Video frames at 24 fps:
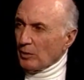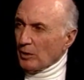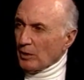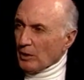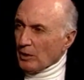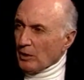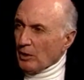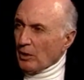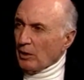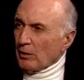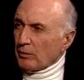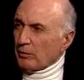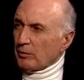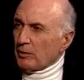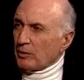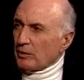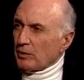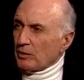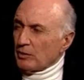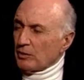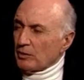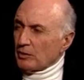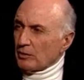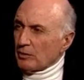A cough
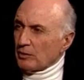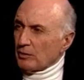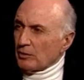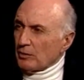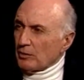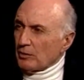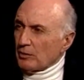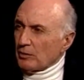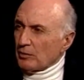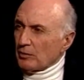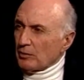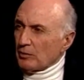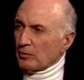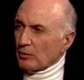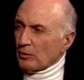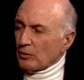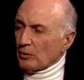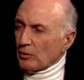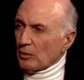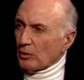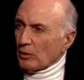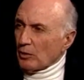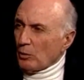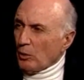is
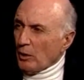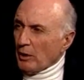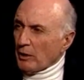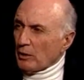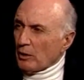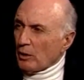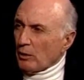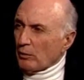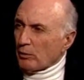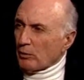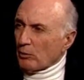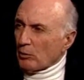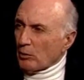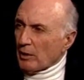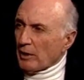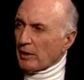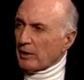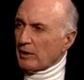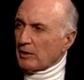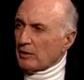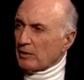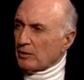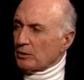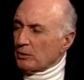quite often
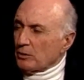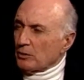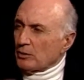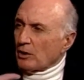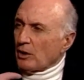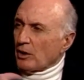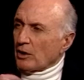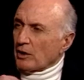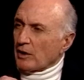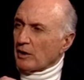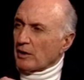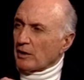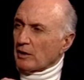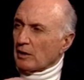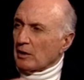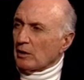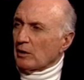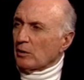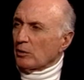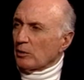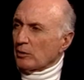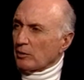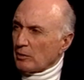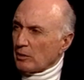related to talking in the
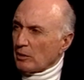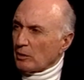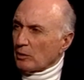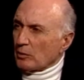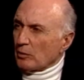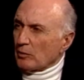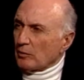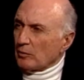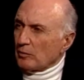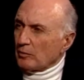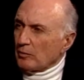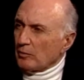lower throat.